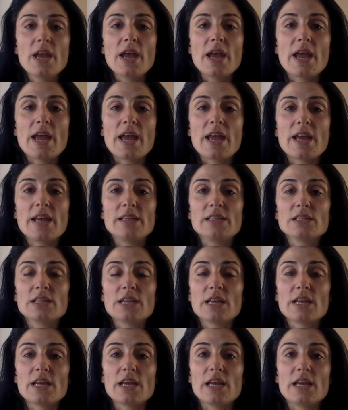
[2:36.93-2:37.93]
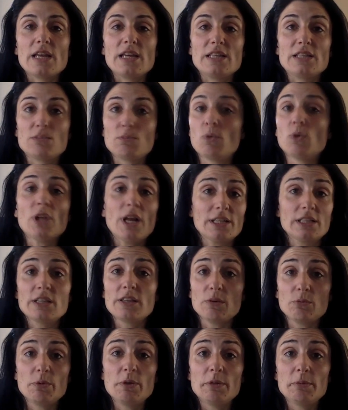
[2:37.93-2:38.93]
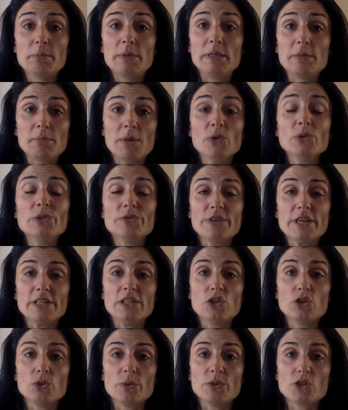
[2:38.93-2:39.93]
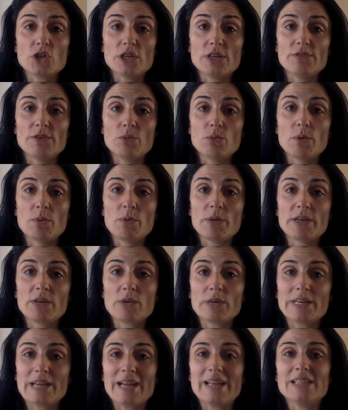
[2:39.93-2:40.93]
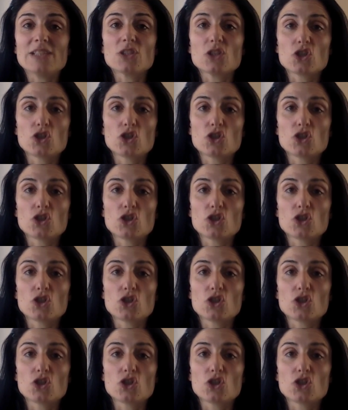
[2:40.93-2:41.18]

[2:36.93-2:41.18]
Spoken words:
and it's more likely that we'll be motivated to achieve it when we create